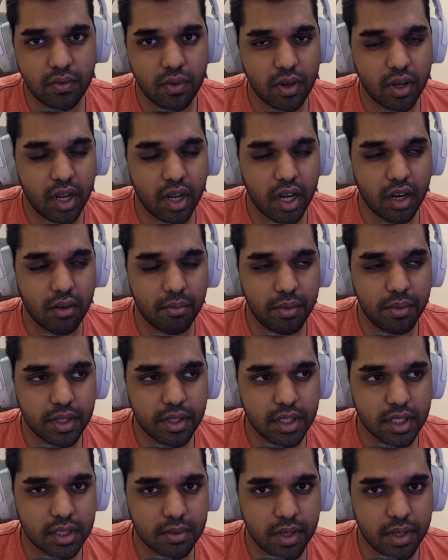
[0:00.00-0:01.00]
what kind of
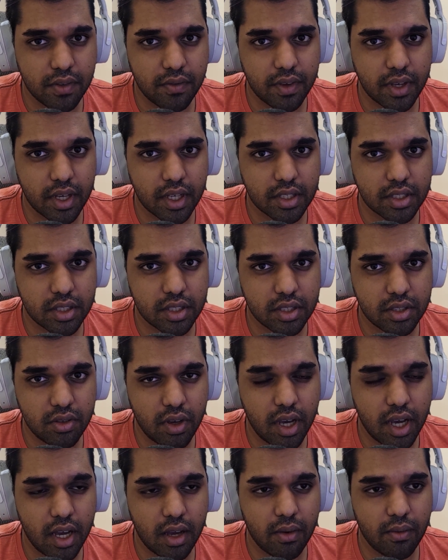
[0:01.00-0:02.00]
PC specifications you
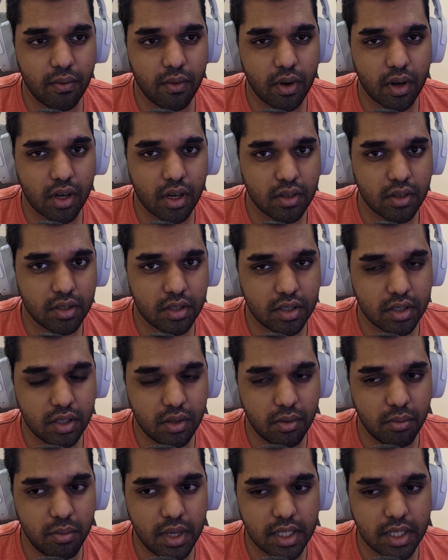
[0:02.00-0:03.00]
have, what is
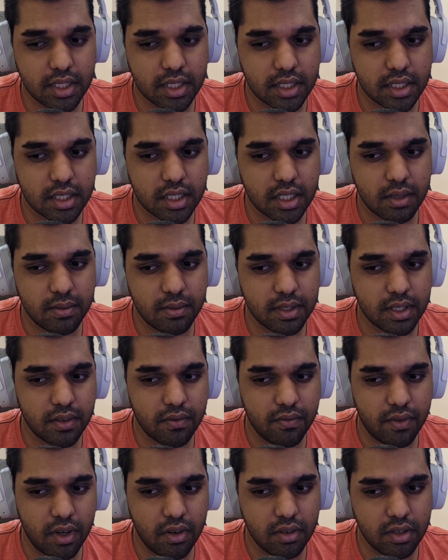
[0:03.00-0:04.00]
the base system, is
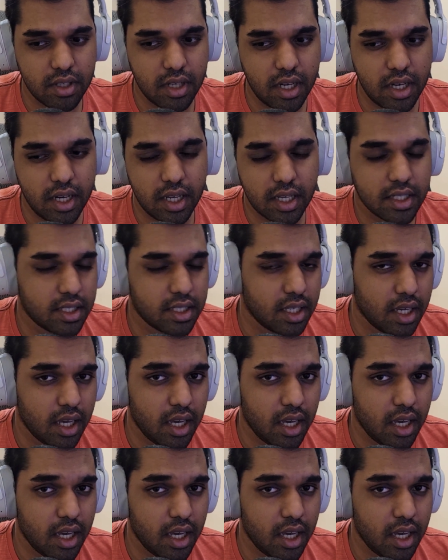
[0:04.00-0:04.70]
it Windows, Linux.